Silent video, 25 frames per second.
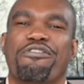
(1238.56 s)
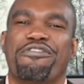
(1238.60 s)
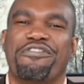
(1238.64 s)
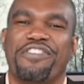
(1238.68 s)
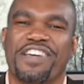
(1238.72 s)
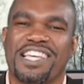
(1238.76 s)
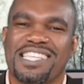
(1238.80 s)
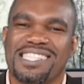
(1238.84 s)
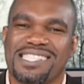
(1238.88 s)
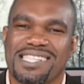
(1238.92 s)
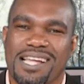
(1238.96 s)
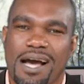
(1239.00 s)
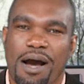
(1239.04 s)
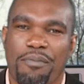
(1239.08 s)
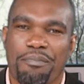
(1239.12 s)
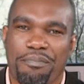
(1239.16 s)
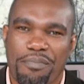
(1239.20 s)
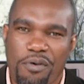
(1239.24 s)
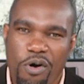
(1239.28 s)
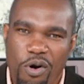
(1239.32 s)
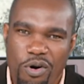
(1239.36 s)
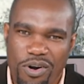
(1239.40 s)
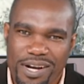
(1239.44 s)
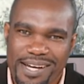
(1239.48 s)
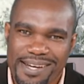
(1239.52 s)
fixed
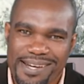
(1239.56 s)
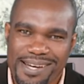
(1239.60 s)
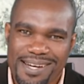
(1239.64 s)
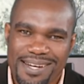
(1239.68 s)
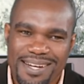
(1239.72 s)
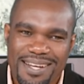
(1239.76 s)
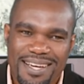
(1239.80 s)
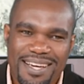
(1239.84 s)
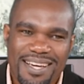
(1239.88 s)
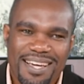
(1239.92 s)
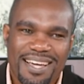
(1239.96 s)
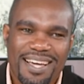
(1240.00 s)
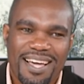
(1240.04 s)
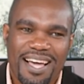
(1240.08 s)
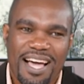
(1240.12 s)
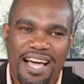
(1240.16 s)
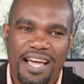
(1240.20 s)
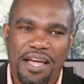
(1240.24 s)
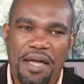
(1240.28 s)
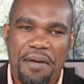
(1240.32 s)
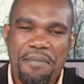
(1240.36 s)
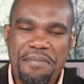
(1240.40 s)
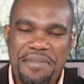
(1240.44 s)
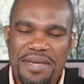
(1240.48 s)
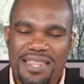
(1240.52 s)
abode,
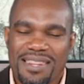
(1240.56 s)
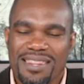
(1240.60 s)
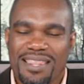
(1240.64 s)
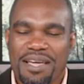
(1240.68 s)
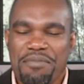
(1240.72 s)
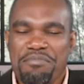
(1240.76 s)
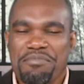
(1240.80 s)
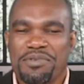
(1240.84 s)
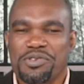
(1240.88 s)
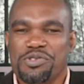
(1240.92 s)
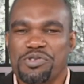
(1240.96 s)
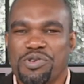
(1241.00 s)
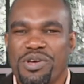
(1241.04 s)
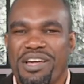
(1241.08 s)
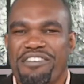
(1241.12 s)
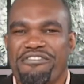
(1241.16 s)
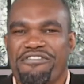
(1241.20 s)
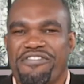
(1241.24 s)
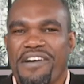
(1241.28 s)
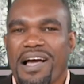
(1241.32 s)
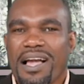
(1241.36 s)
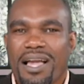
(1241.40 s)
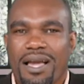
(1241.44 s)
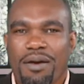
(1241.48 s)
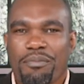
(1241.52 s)
I mean, that means you're a
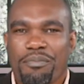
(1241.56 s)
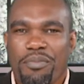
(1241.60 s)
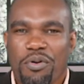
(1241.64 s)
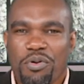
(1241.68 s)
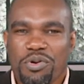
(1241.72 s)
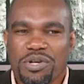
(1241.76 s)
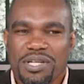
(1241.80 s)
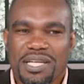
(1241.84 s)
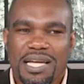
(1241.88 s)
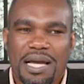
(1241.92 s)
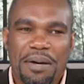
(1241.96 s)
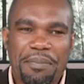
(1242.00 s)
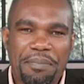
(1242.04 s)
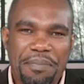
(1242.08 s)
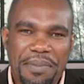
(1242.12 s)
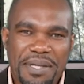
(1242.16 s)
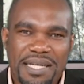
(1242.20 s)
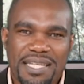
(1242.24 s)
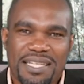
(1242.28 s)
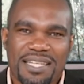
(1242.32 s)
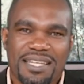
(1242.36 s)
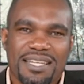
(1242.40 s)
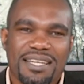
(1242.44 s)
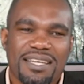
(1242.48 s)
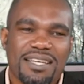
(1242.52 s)
vagabond
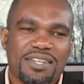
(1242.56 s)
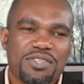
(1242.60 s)
company.